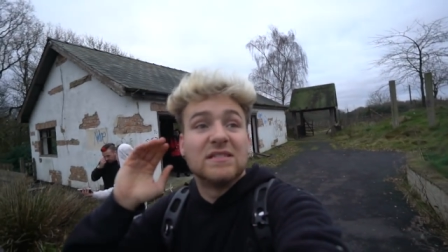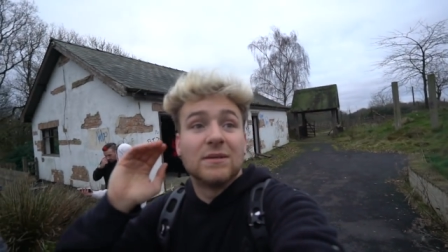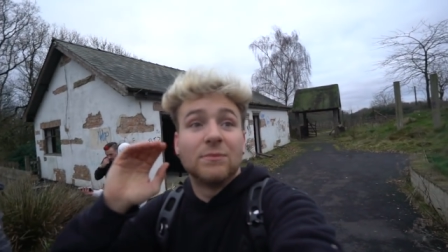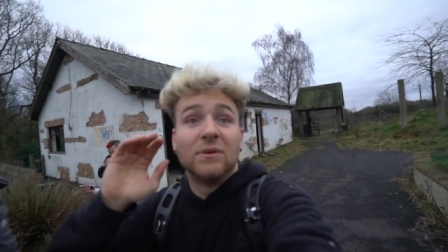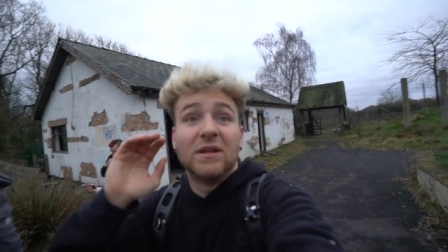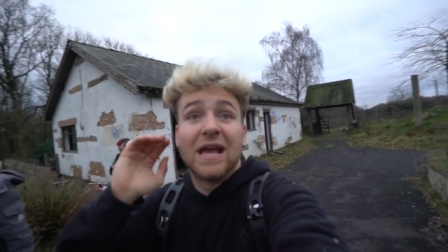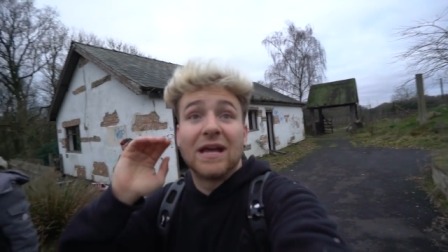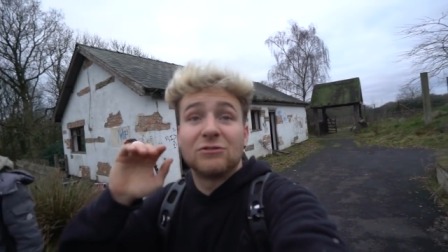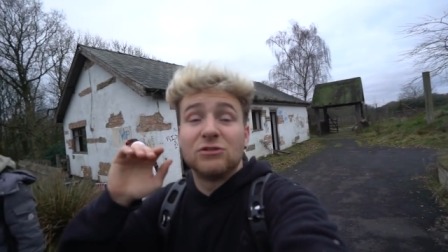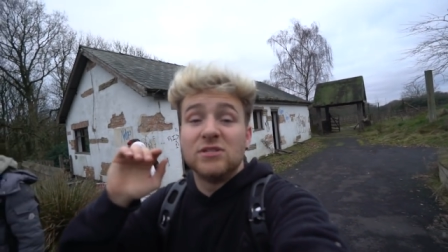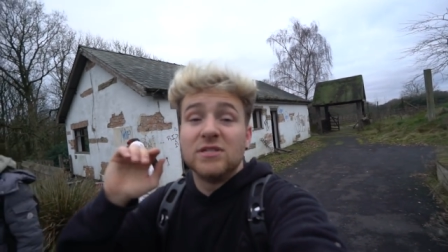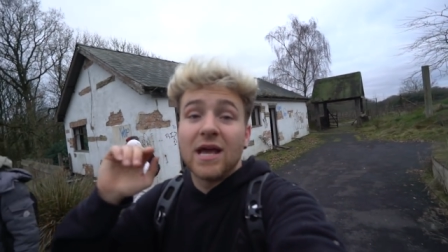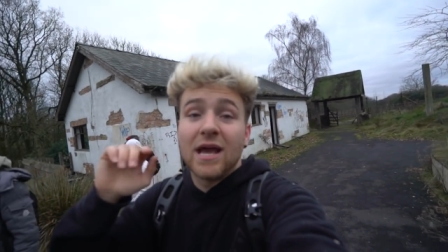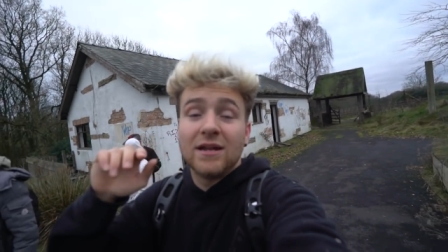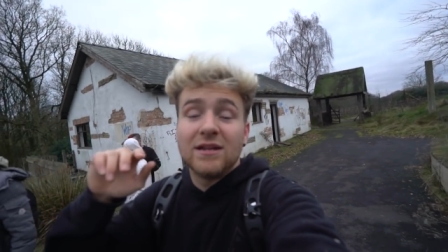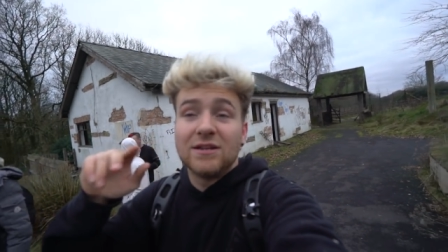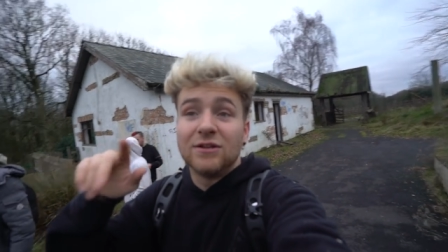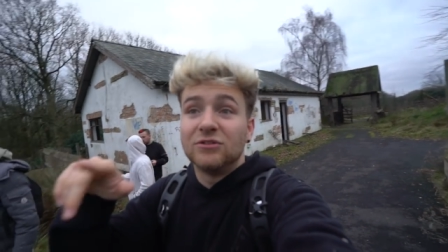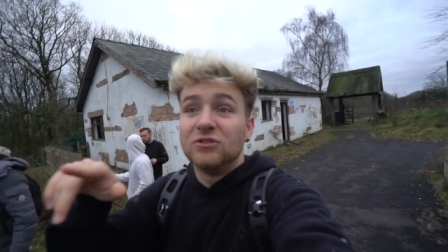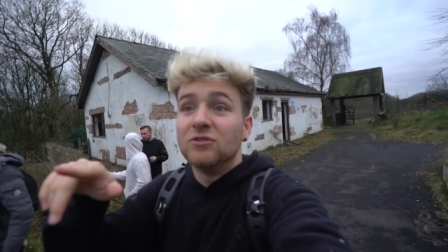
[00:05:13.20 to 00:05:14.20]
someone actually
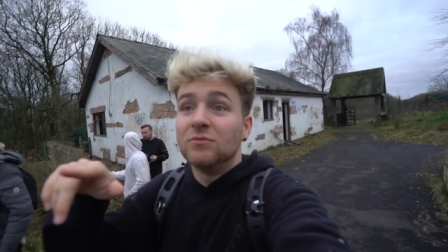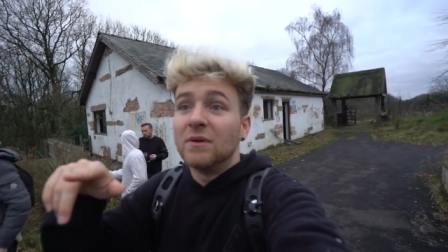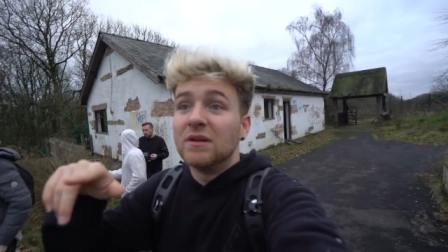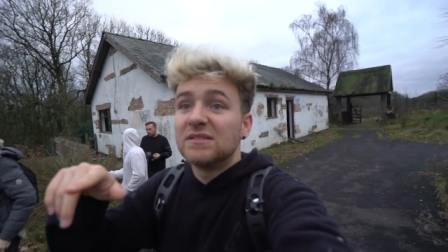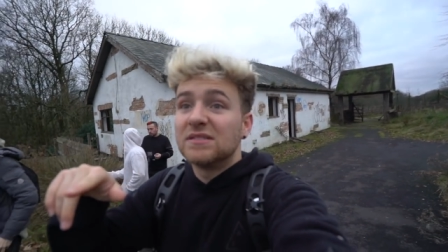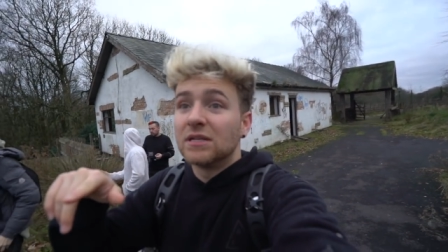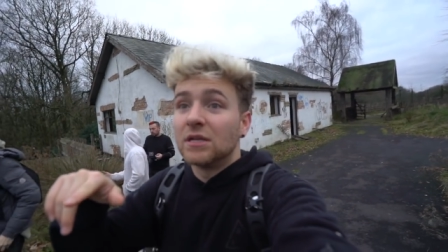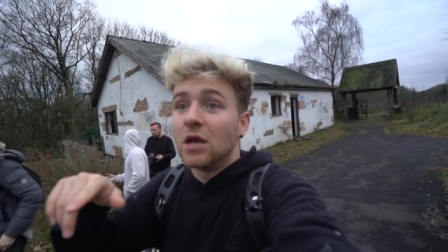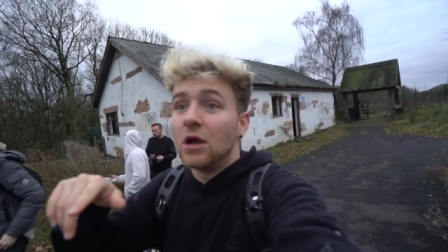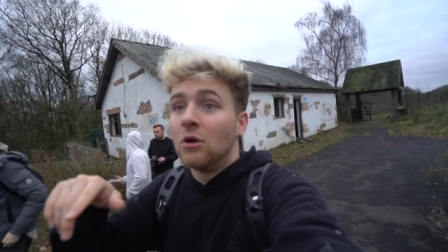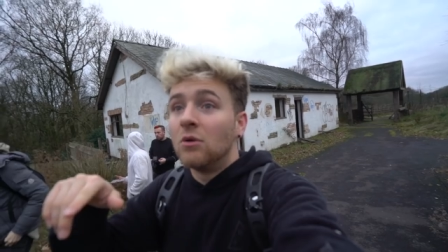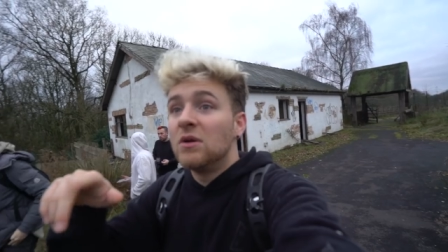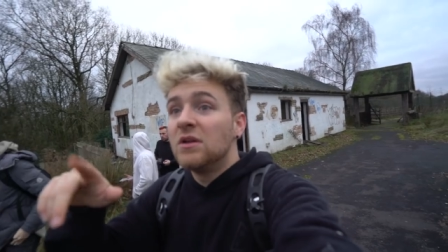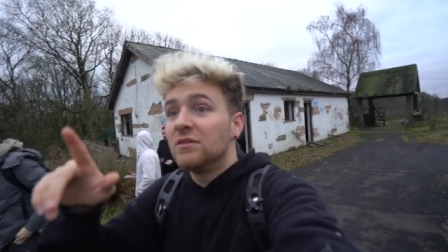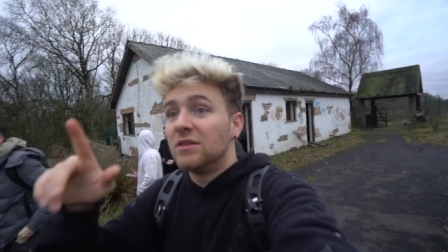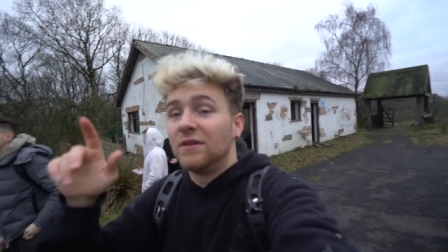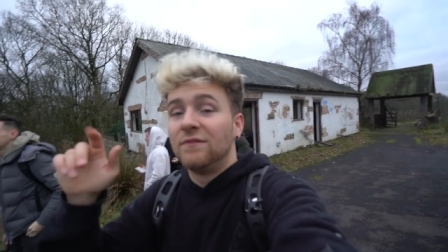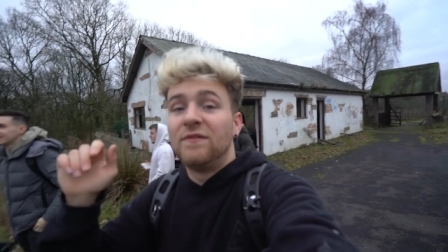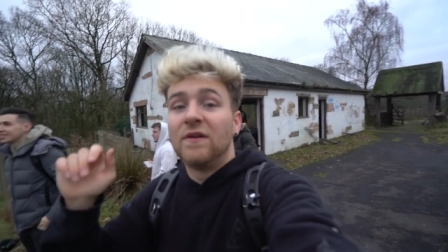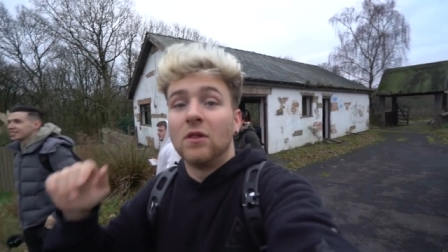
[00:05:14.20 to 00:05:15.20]
died here two months ago.
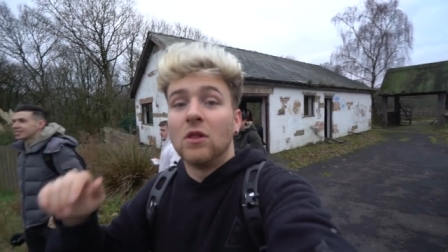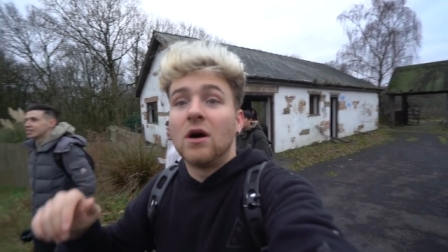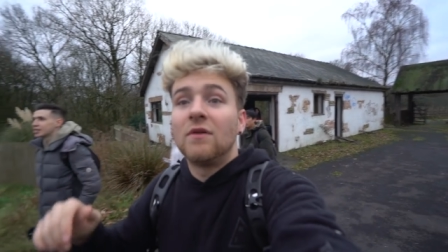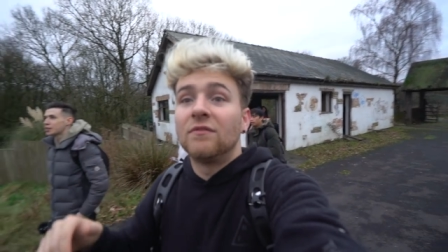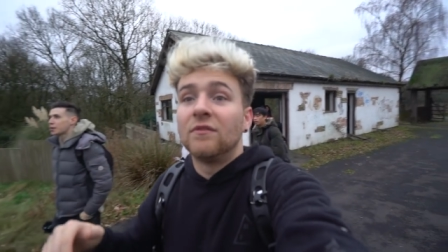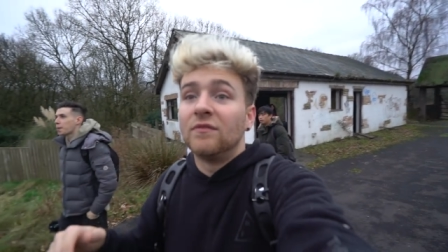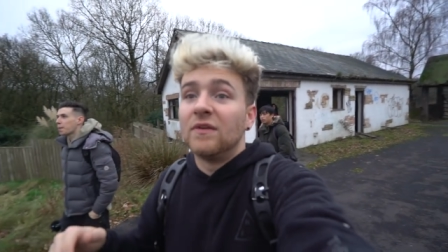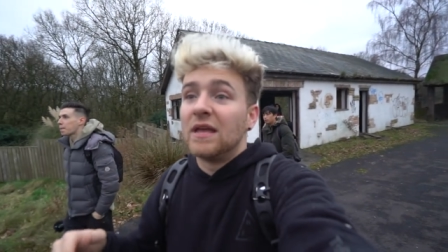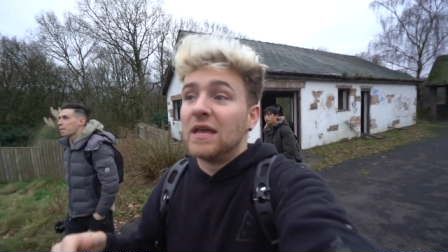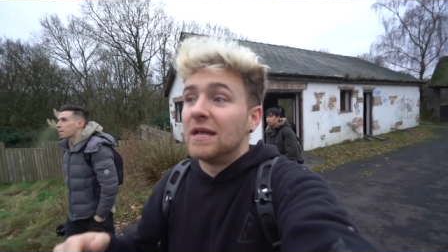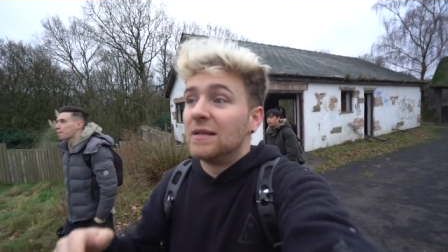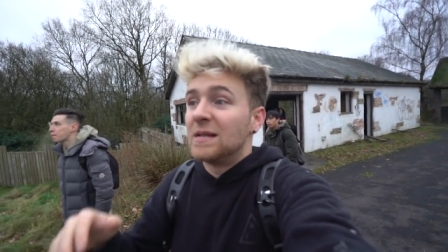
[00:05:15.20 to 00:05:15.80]
They fell off of it,